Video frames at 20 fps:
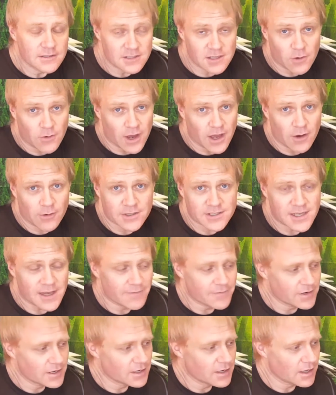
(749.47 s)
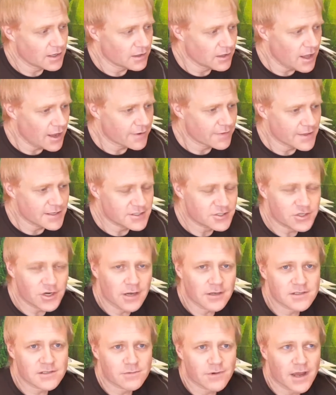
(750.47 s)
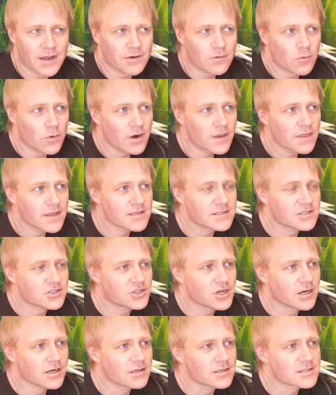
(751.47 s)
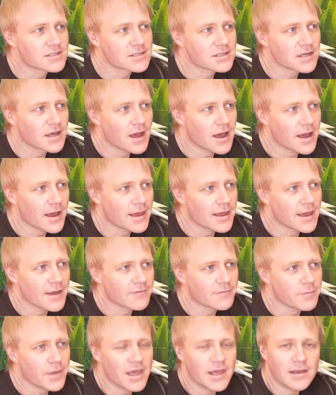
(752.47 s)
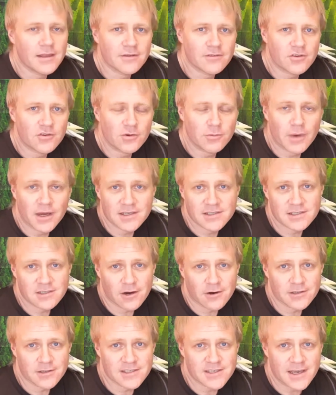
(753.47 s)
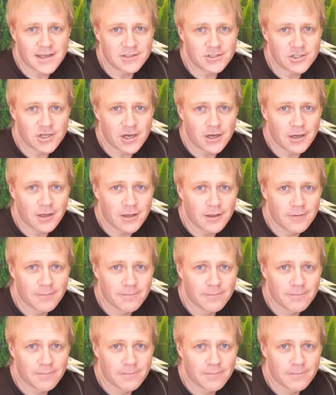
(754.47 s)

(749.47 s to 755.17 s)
So I always have a lot of these jugs around, and one of these jugs I have made into my Star San jug.